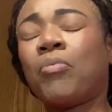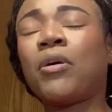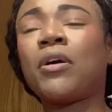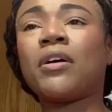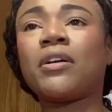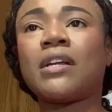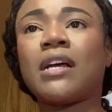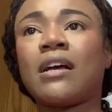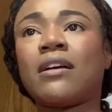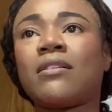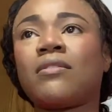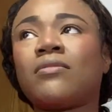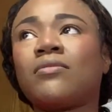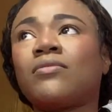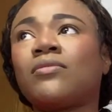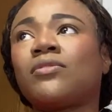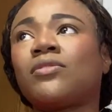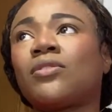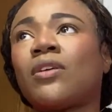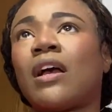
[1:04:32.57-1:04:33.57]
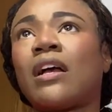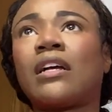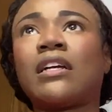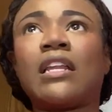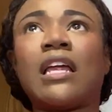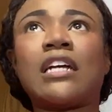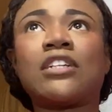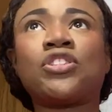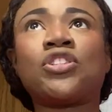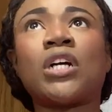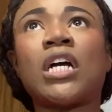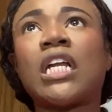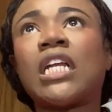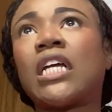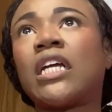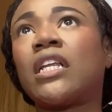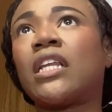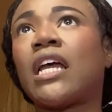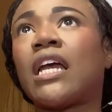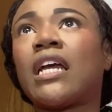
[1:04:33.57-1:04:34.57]
put her down so I could like
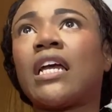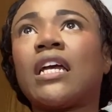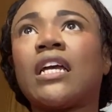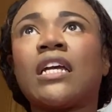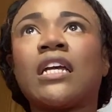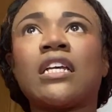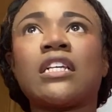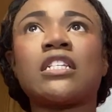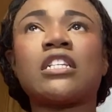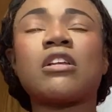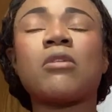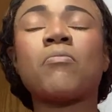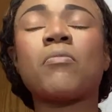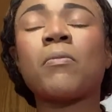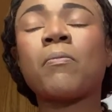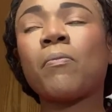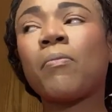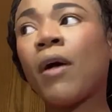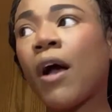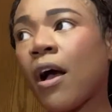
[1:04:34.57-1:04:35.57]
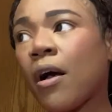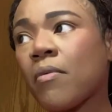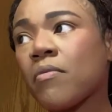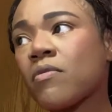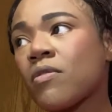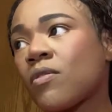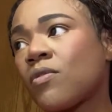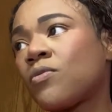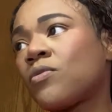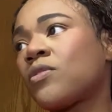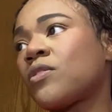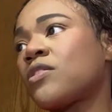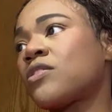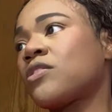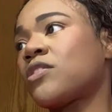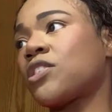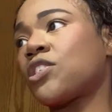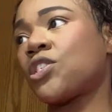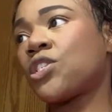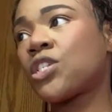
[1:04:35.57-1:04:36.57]
try to like get some
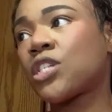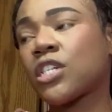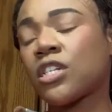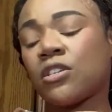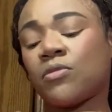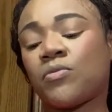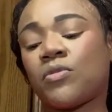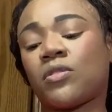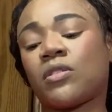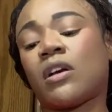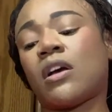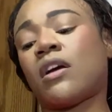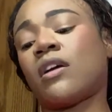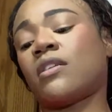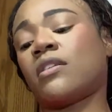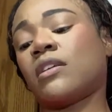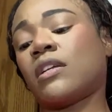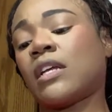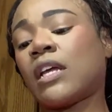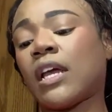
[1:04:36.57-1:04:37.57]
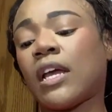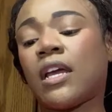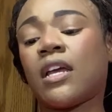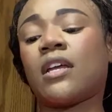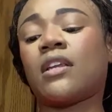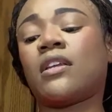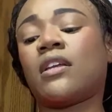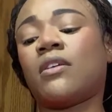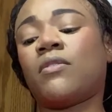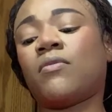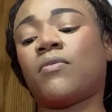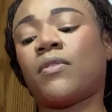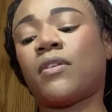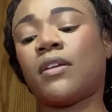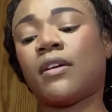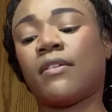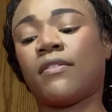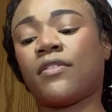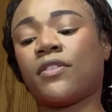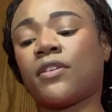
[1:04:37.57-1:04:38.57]
popcorn or chips, cotton candy, or
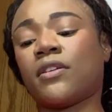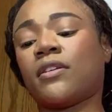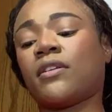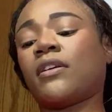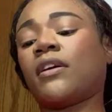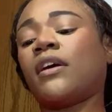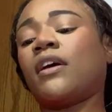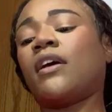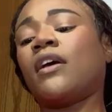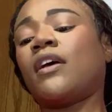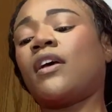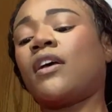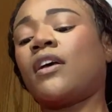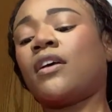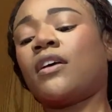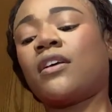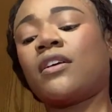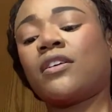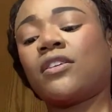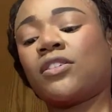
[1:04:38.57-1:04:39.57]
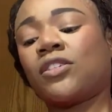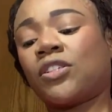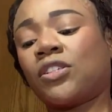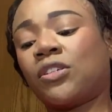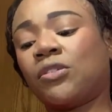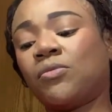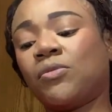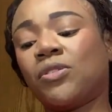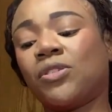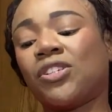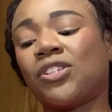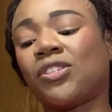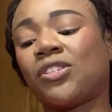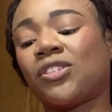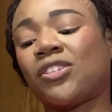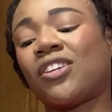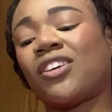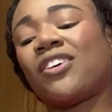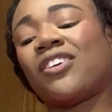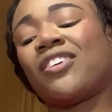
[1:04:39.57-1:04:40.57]
whatever. She would
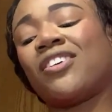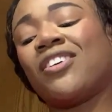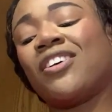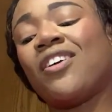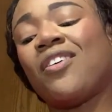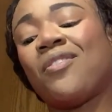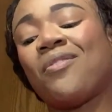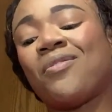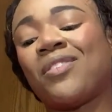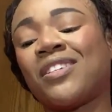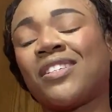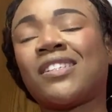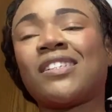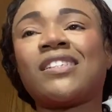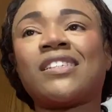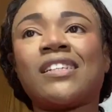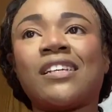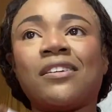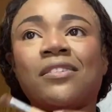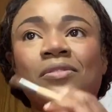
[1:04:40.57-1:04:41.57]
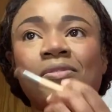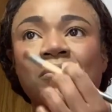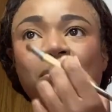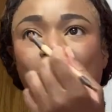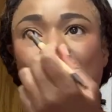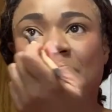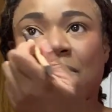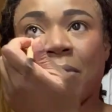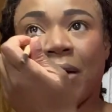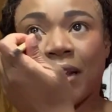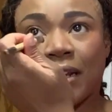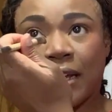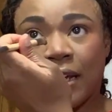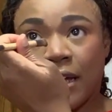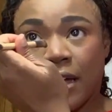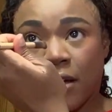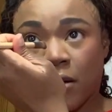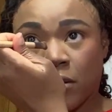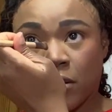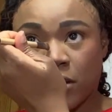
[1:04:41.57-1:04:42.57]
just go and sit on
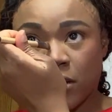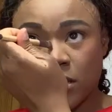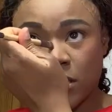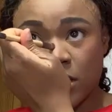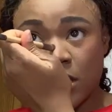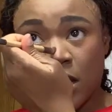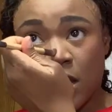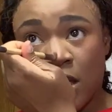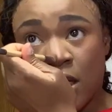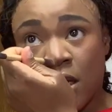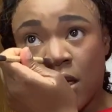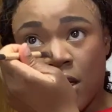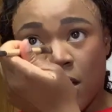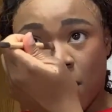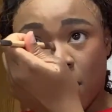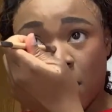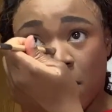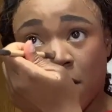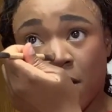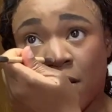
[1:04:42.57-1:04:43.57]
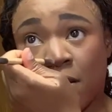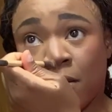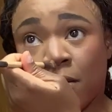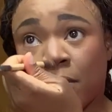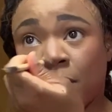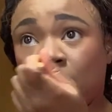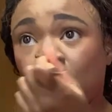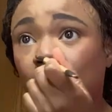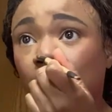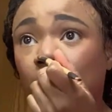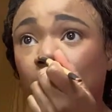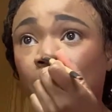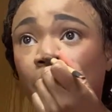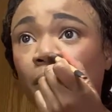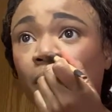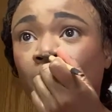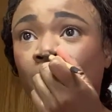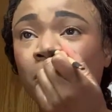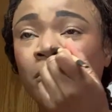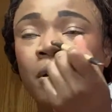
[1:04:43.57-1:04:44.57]
somebody else.
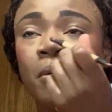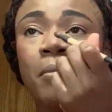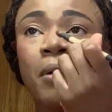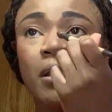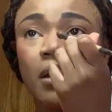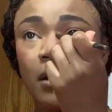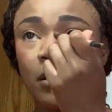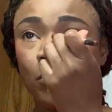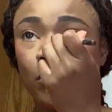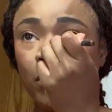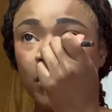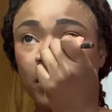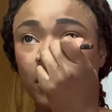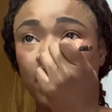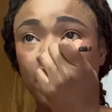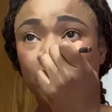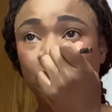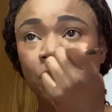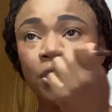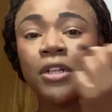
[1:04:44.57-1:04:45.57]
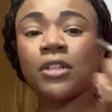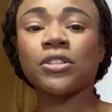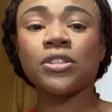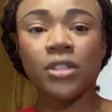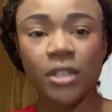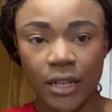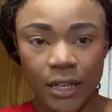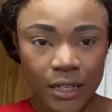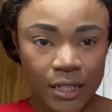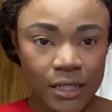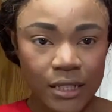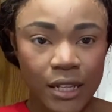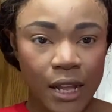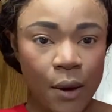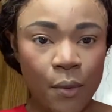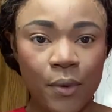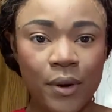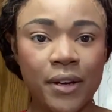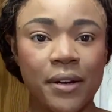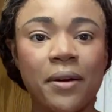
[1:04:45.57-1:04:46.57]
I'm talking about like one of the church ladies
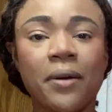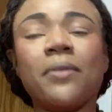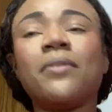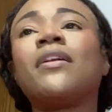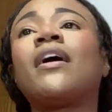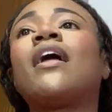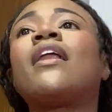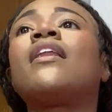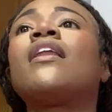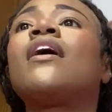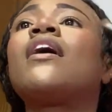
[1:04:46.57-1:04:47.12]
that we know, not